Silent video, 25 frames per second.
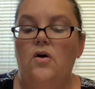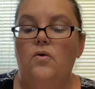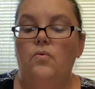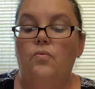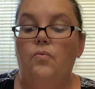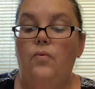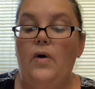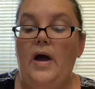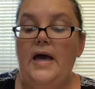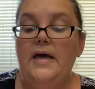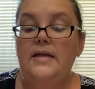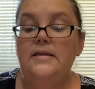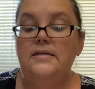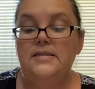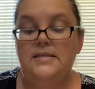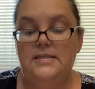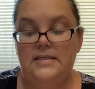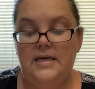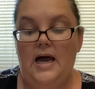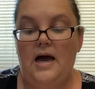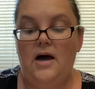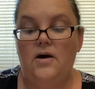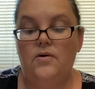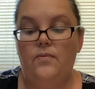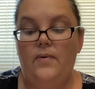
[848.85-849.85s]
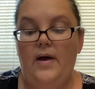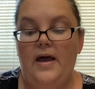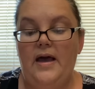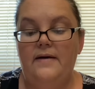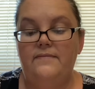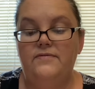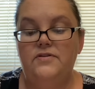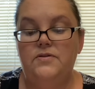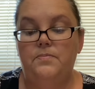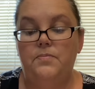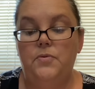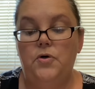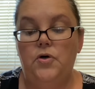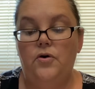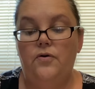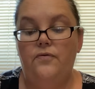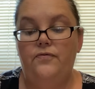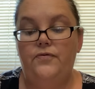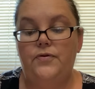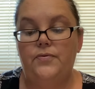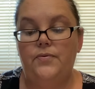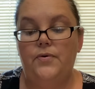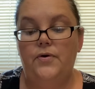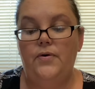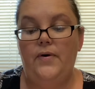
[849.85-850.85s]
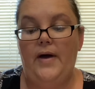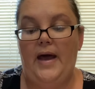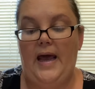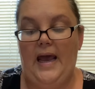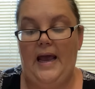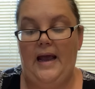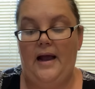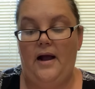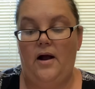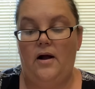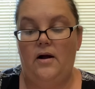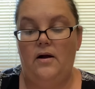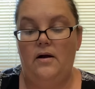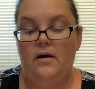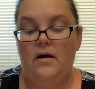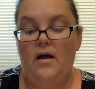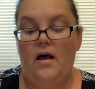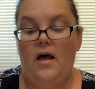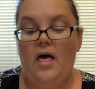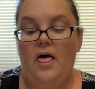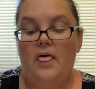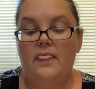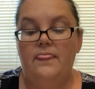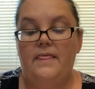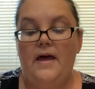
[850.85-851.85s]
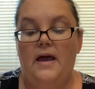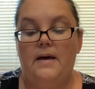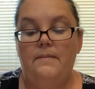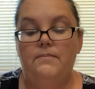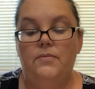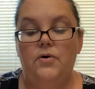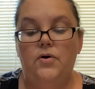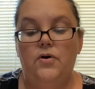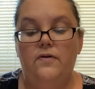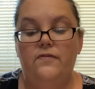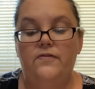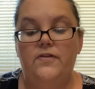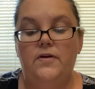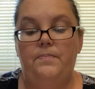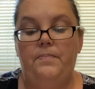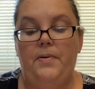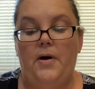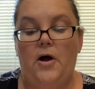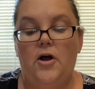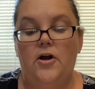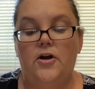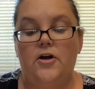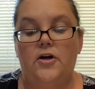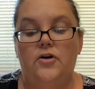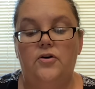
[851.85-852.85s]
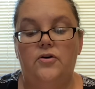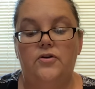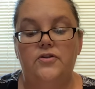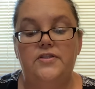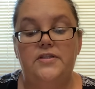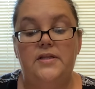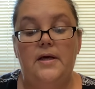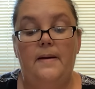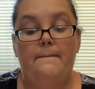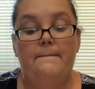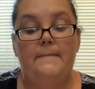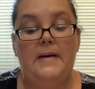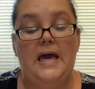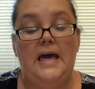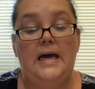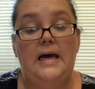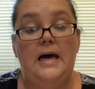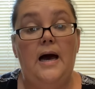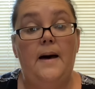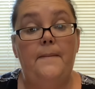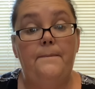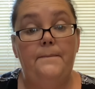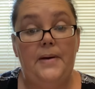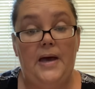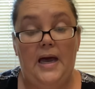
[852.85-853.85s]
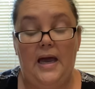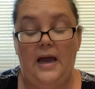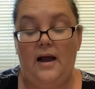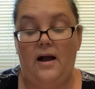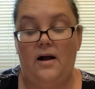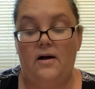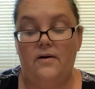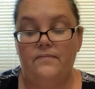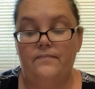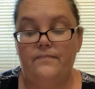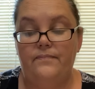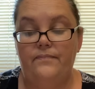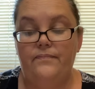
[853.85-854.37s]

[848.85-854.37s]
When sound waves move through air, they move the particles that make up air.